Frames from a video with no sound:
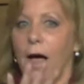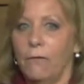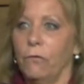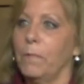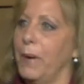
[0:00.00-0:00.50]

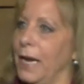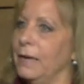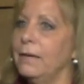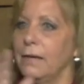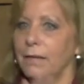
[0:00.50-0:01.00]
of
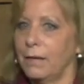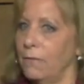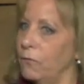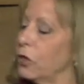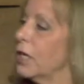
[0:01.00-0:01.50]
repentance
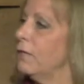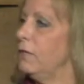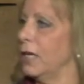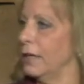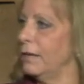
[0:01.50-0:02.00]
and
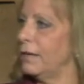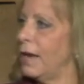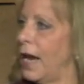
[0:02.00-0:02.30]
forgiveness.